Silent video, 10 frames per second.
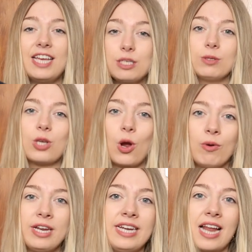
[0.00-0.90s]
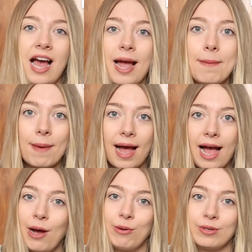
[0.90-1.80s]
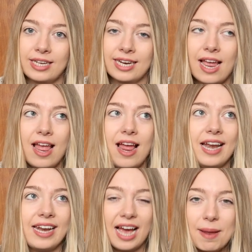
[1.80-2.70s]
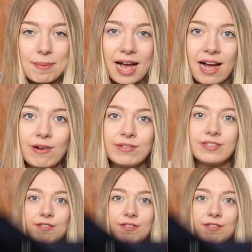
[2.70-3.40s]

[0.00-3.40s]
this was only £9. Like, £9